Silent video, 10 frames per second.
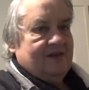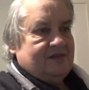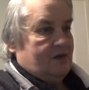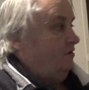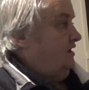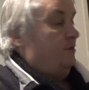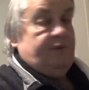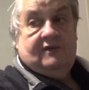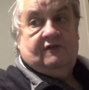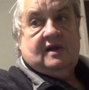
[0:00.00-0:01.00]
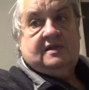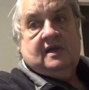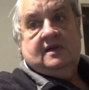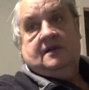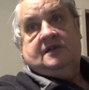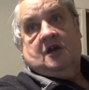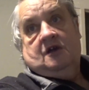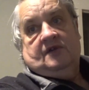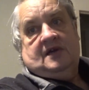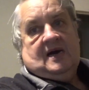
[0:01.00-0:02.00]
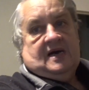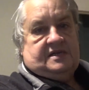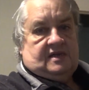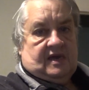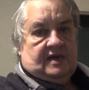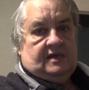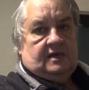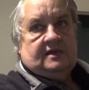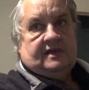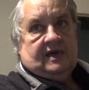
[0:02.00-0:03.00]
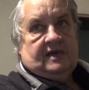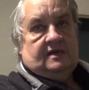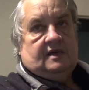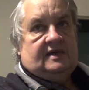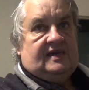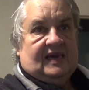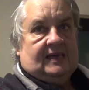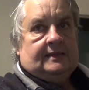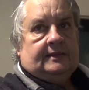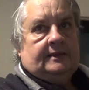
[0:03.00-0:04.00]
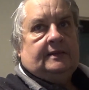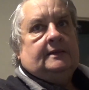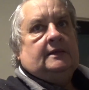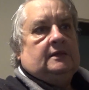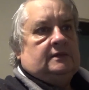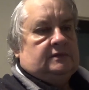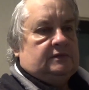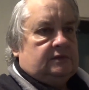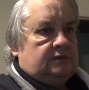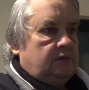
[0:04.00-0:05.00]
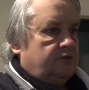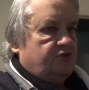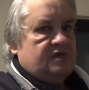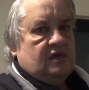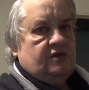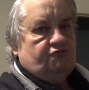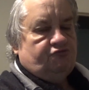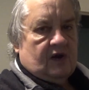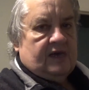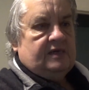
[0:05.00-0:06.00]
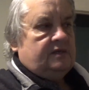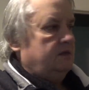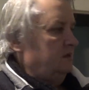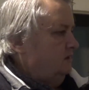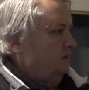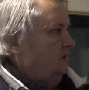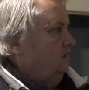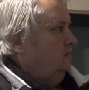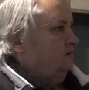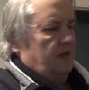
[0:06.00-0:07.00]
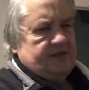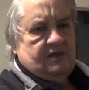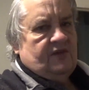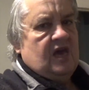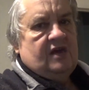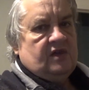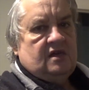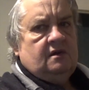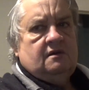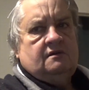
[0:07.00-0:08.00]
So hope you're having a great day. It's overcast day today again. Drizzly rain. Nothing heavy.